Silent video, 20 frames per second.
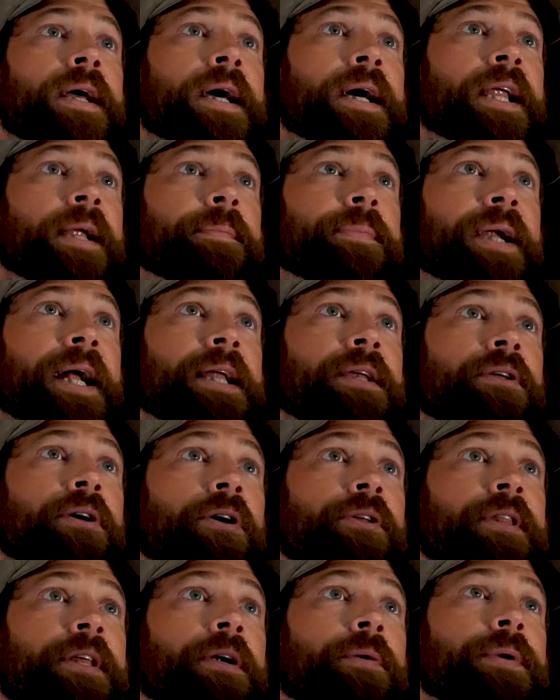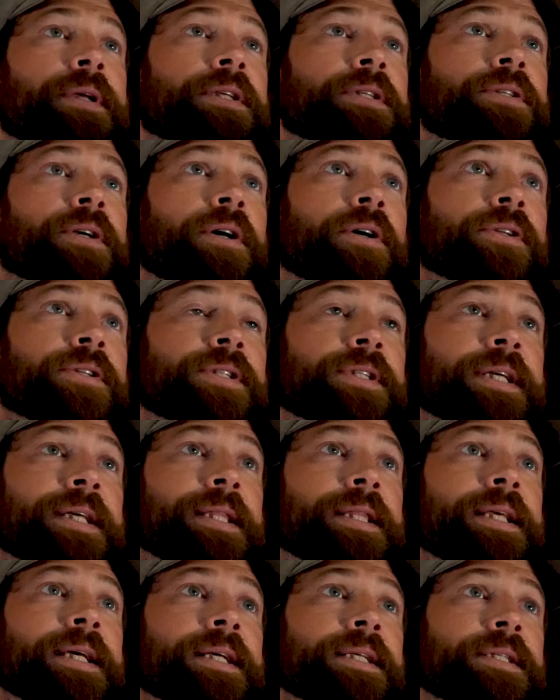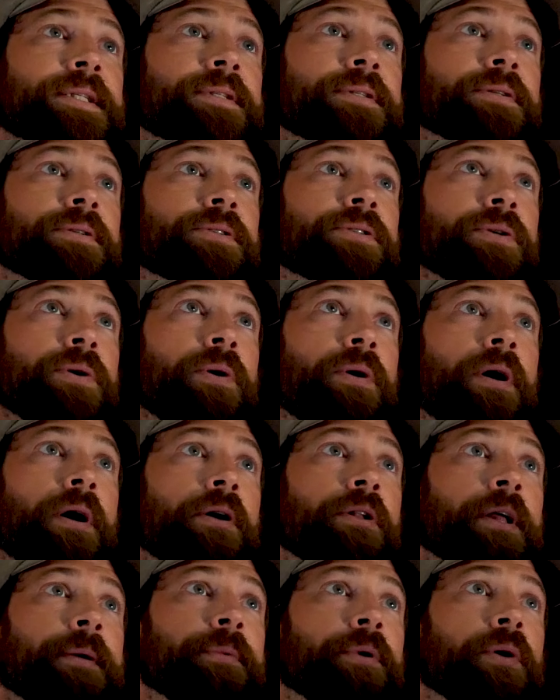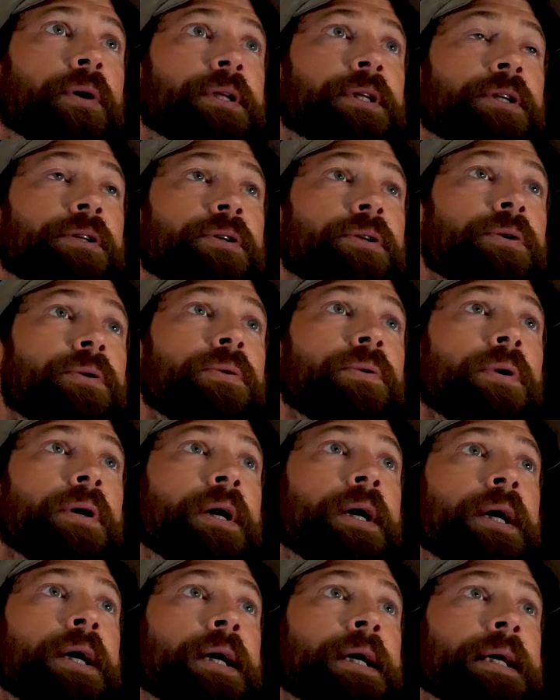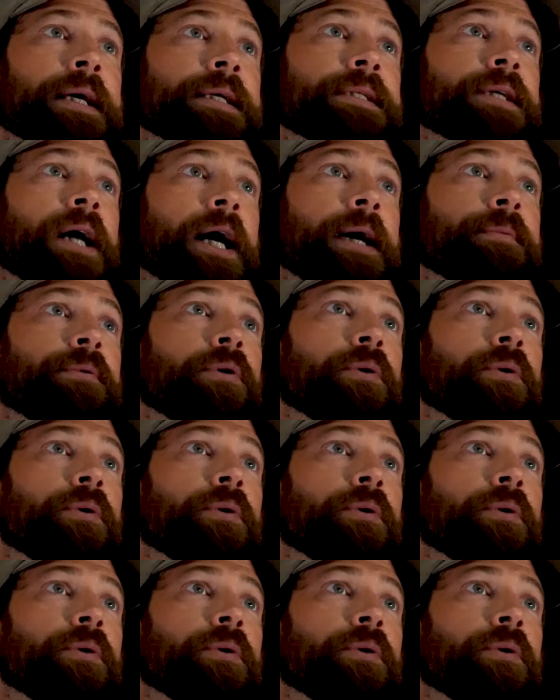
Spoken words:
but I know that it results in this. So all I'm going to do is I'm